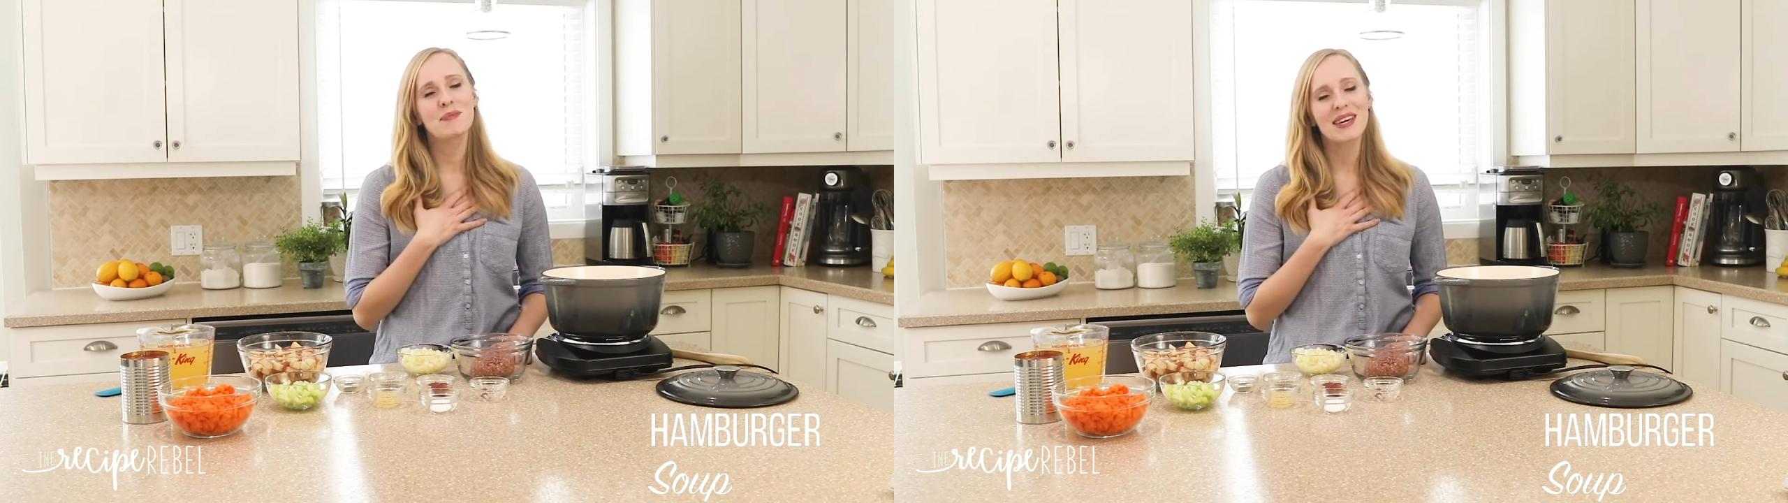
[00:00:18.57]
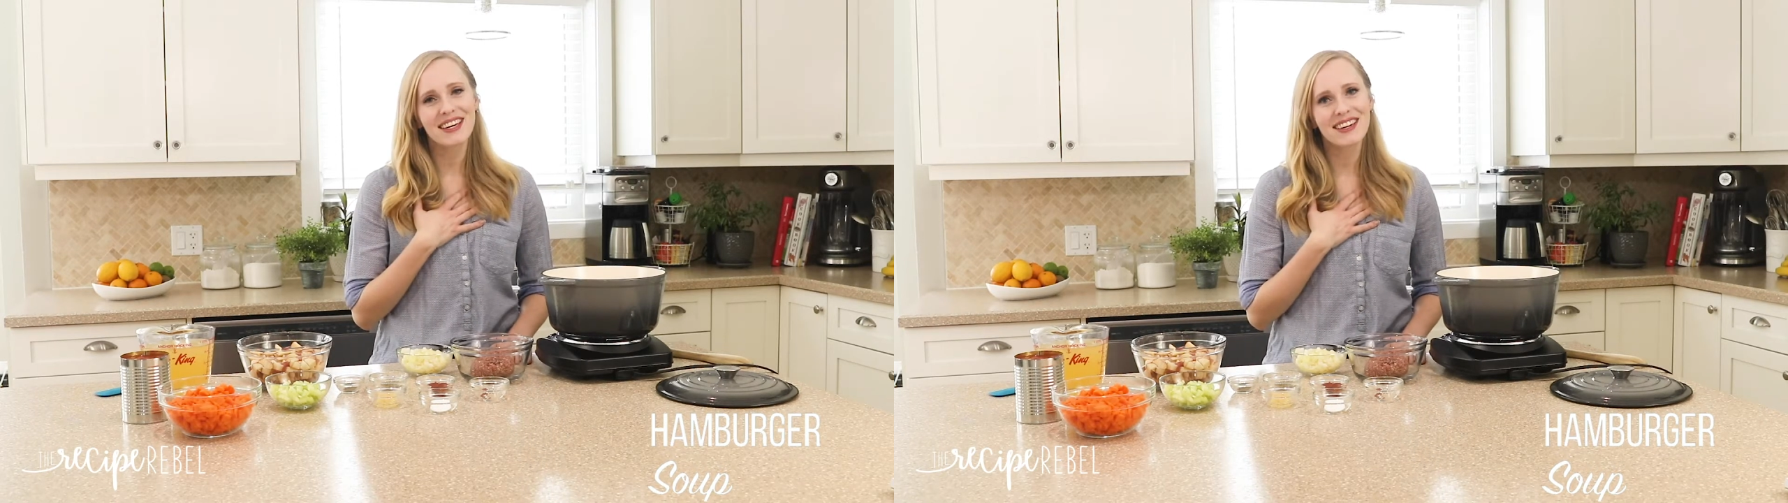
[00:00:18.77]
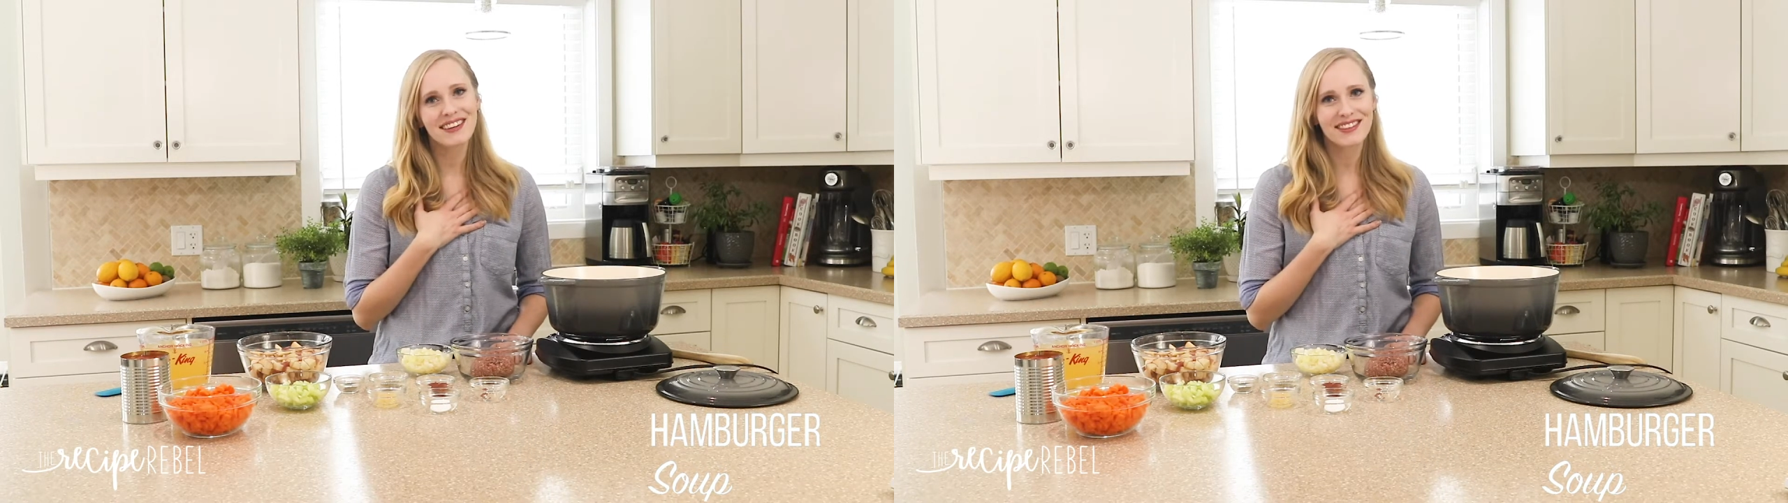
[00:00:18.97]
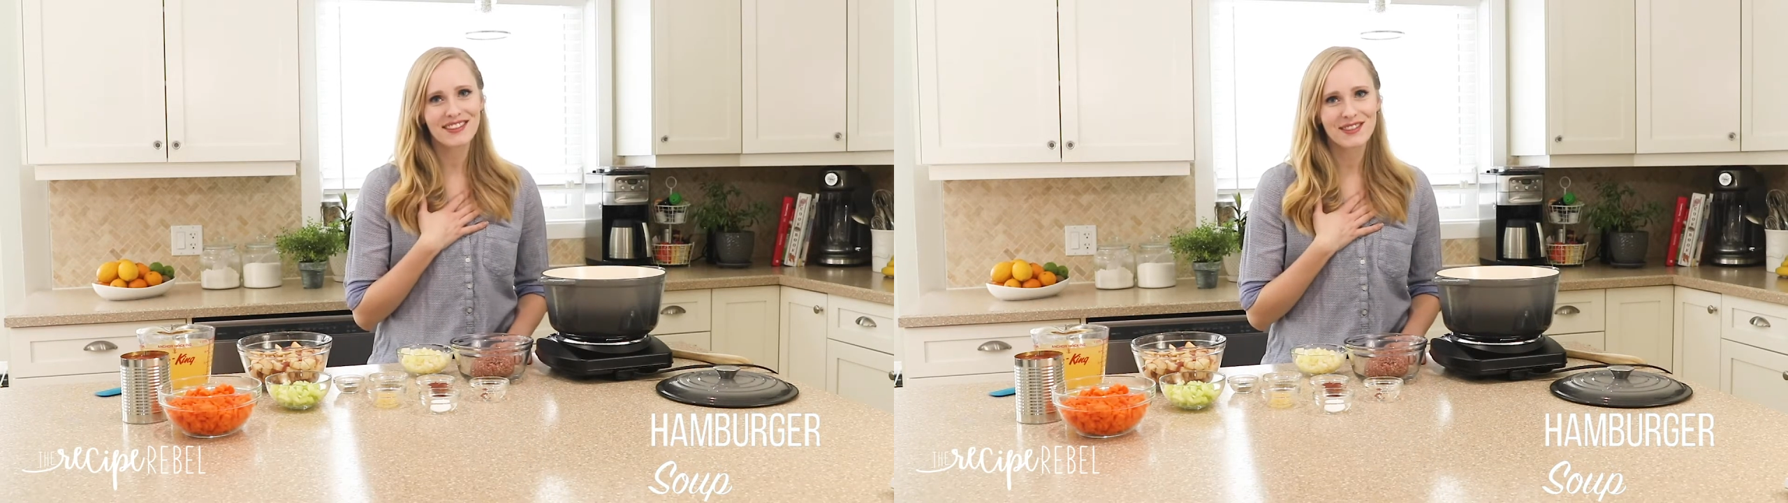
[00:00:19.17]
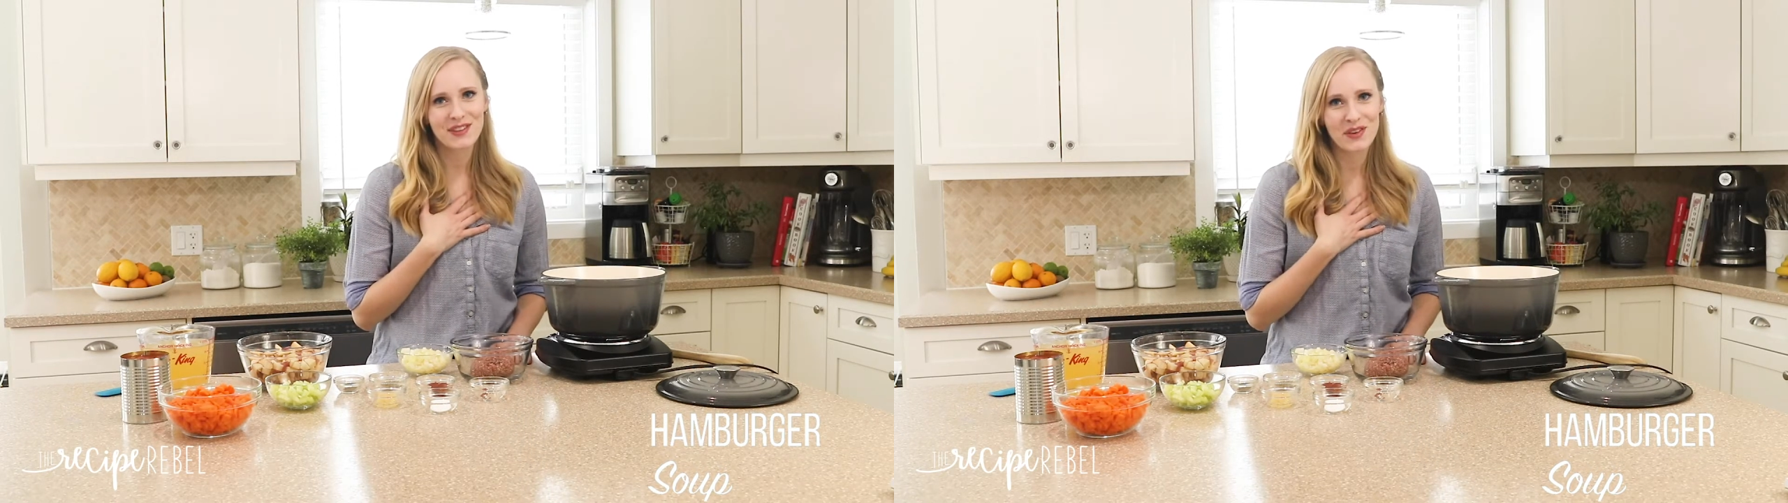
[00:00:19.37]
big
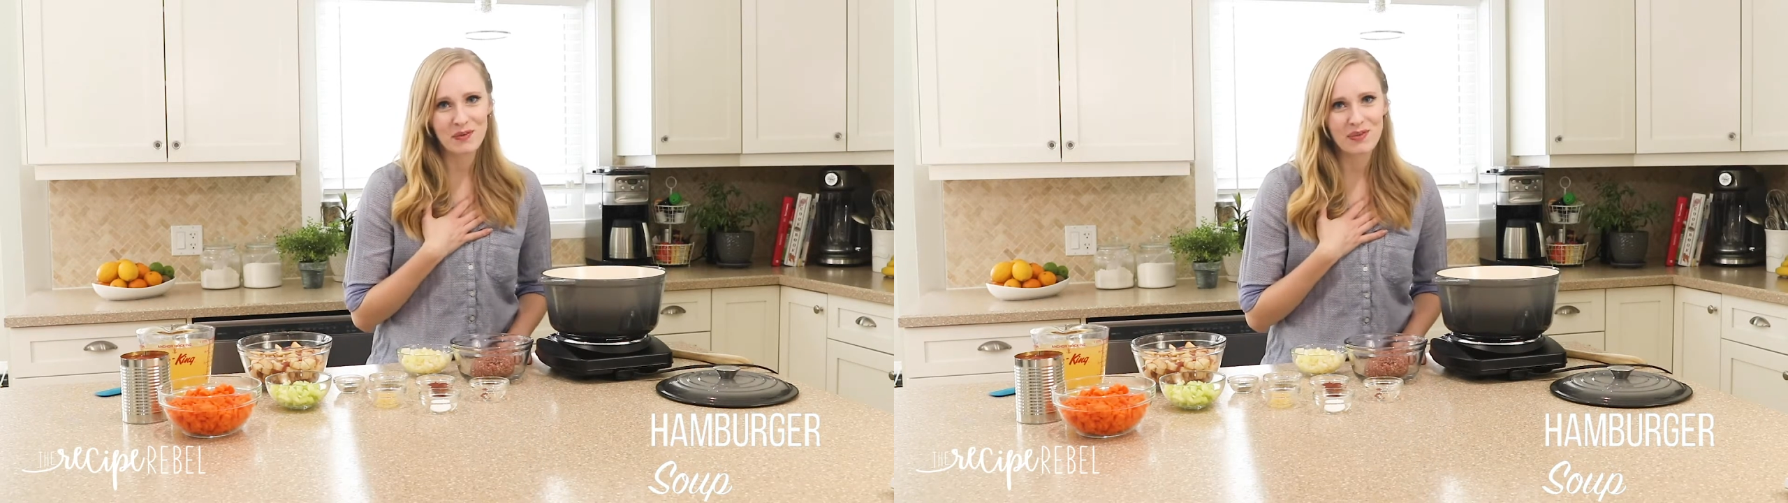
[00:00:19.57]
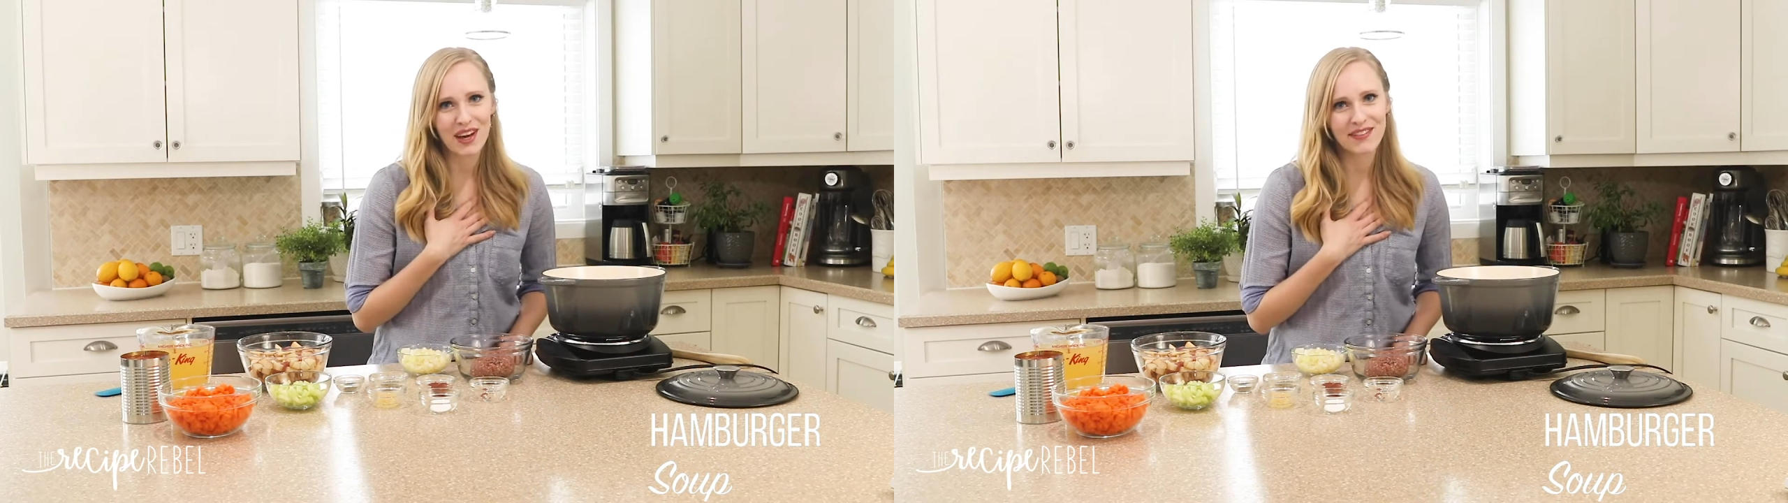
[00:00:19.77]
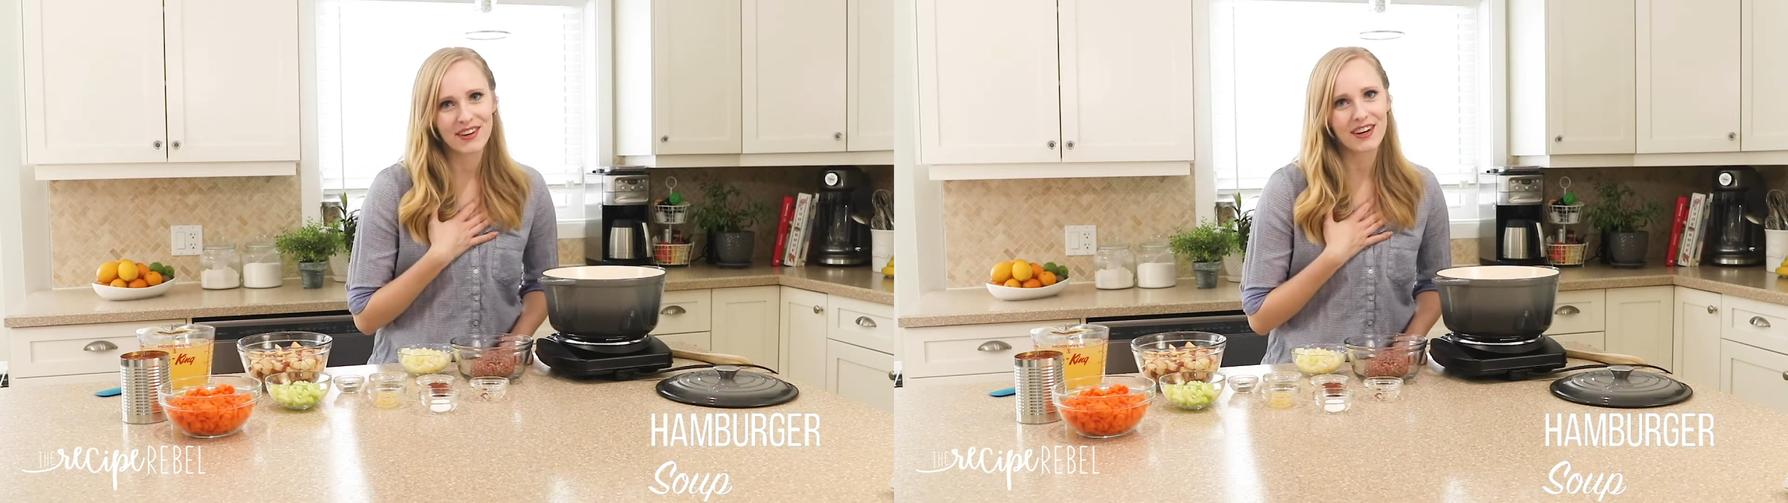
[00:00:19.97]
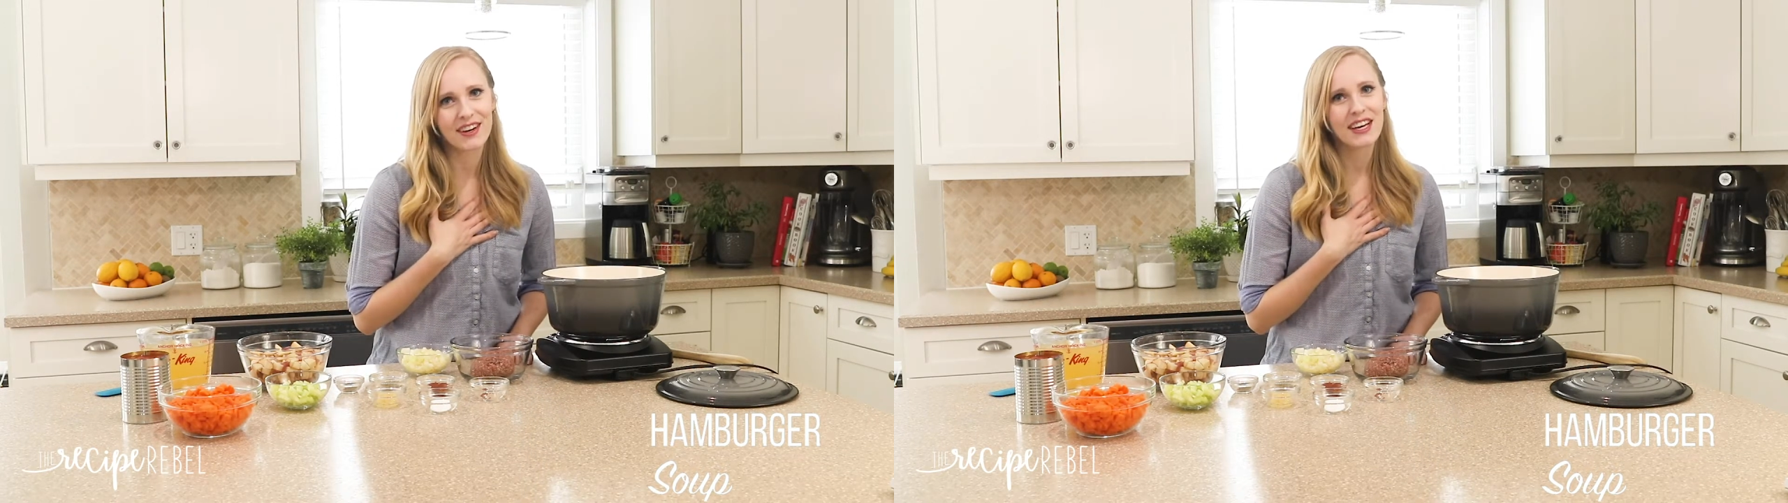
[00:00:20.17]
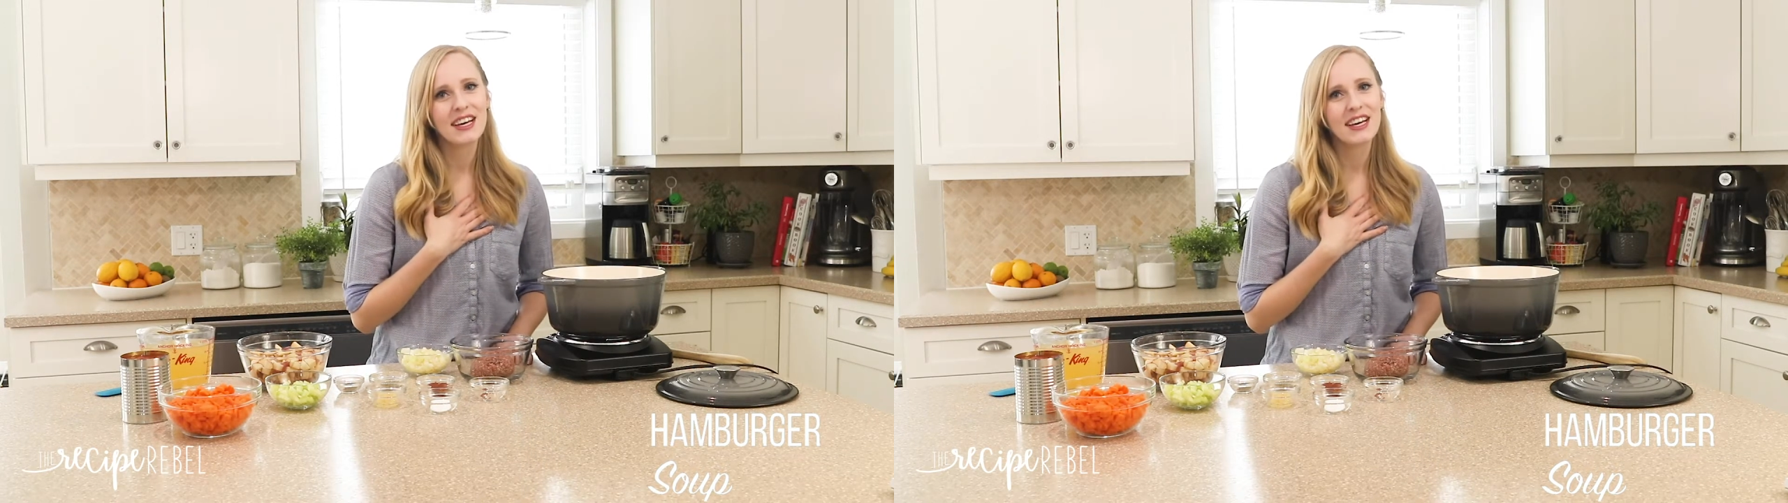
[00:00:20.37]
soup lover.